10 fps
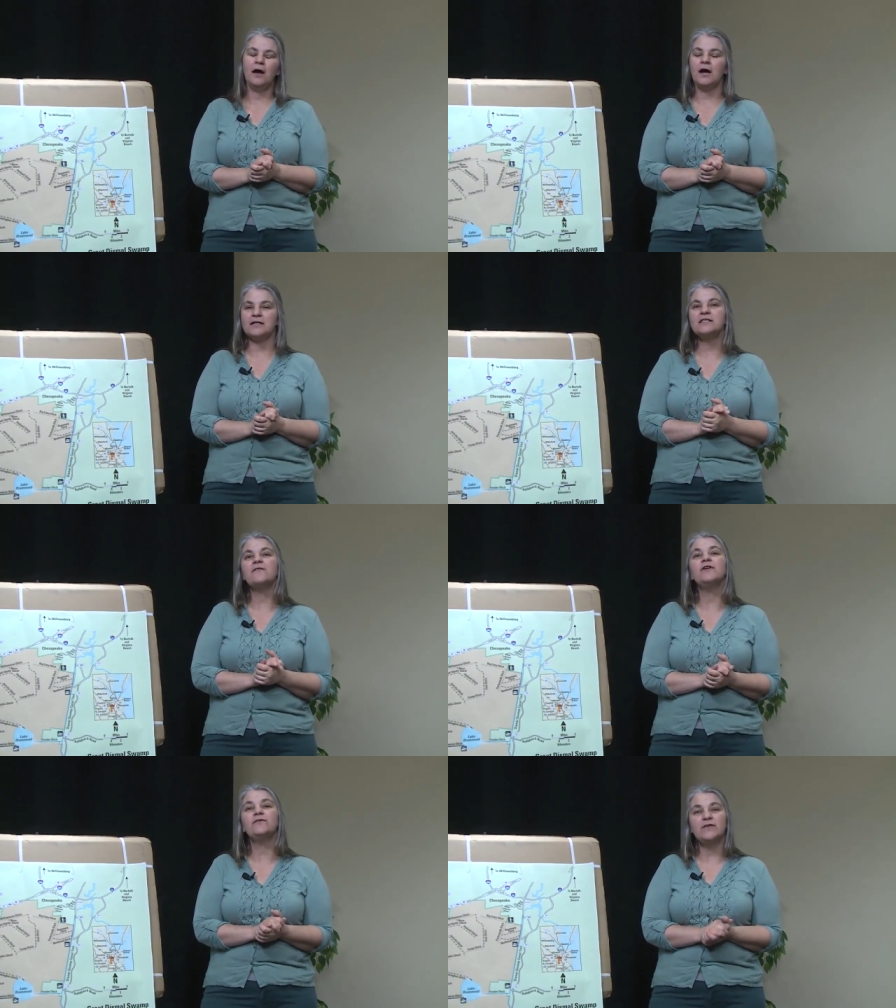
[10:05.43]
uh,
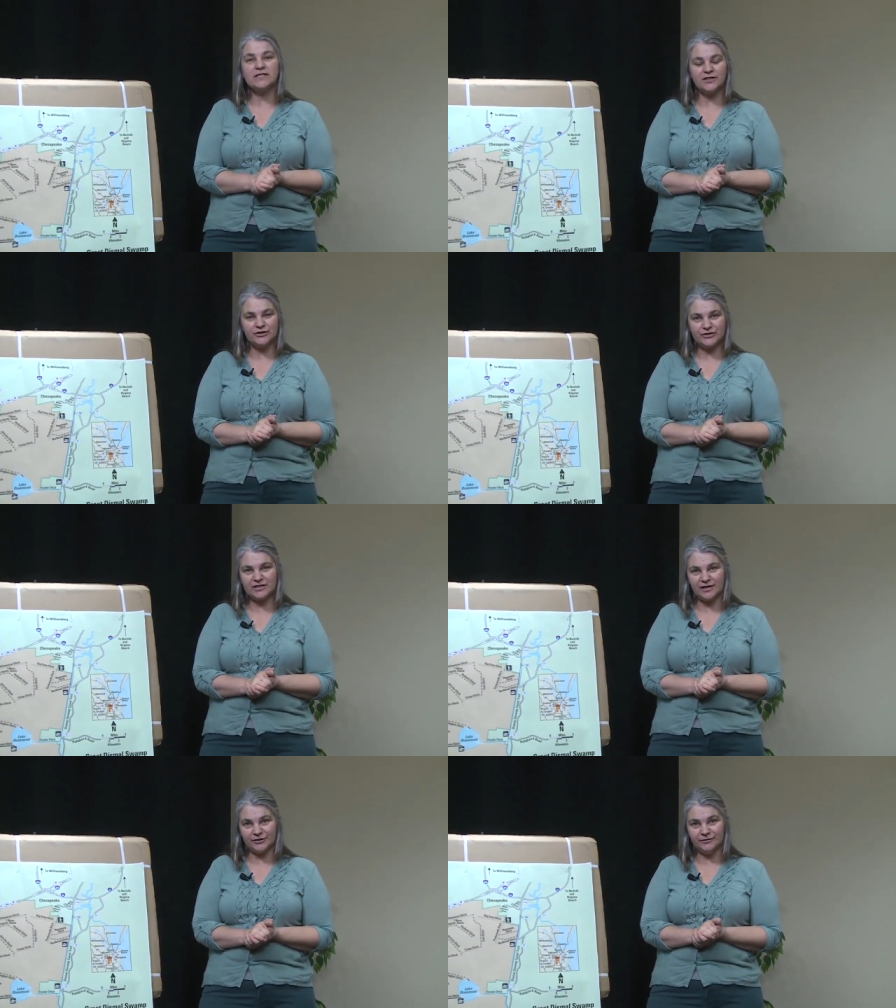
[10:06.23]
Suffolk Visitor
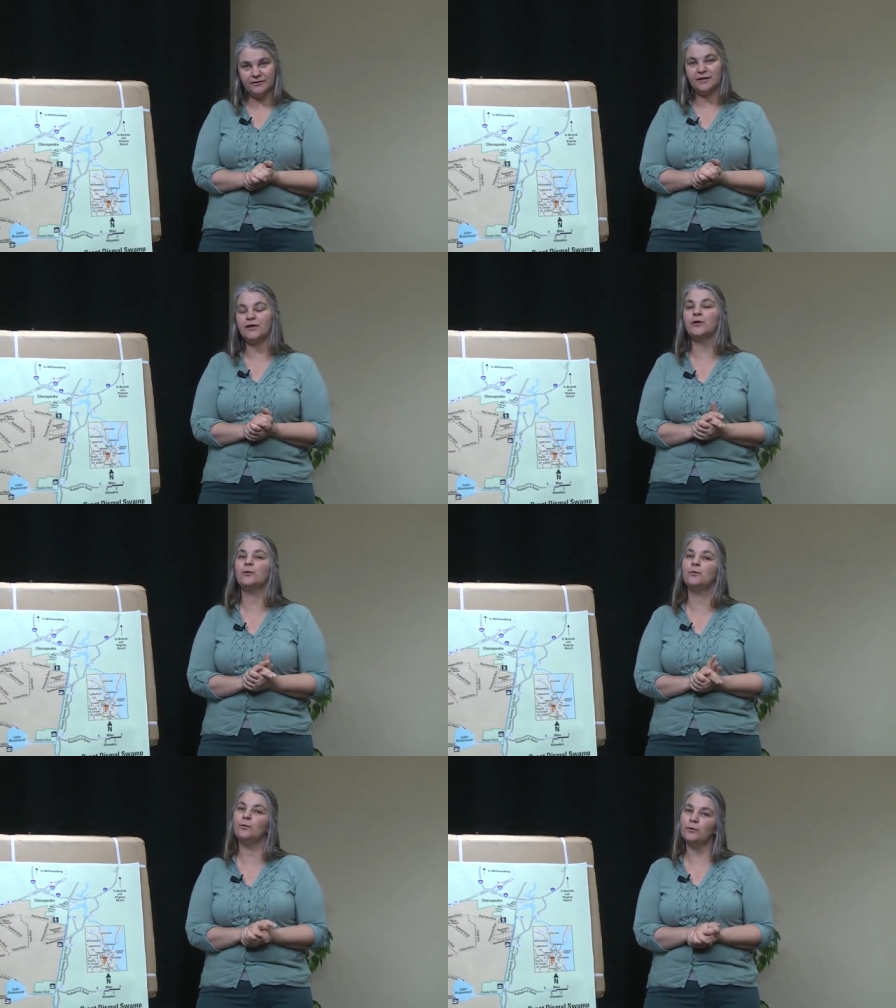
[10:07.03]
Center. They are
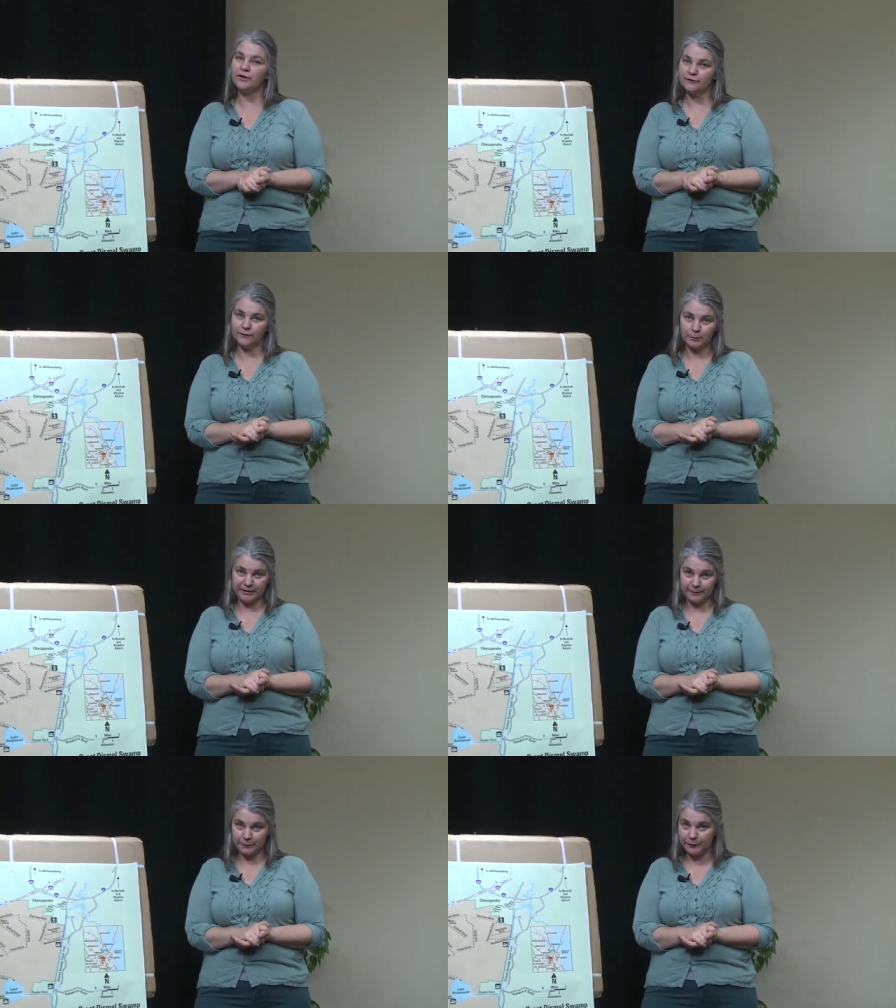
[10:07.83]
wonderful
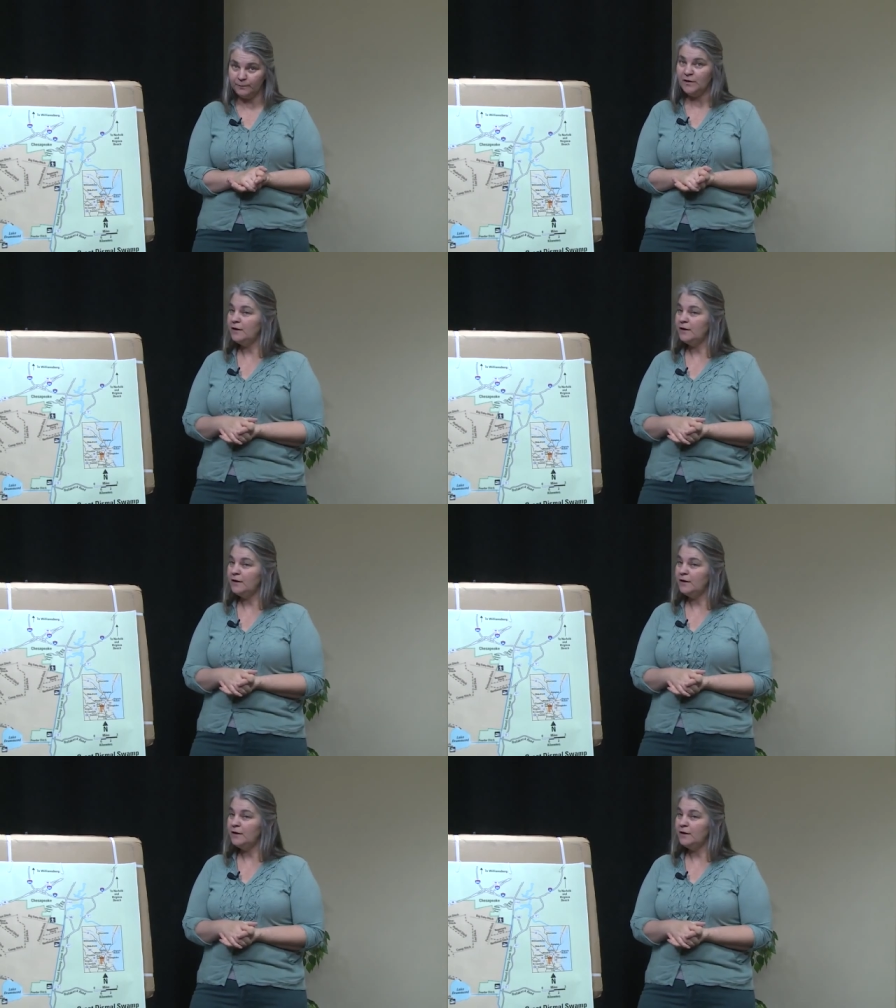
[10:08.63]
people.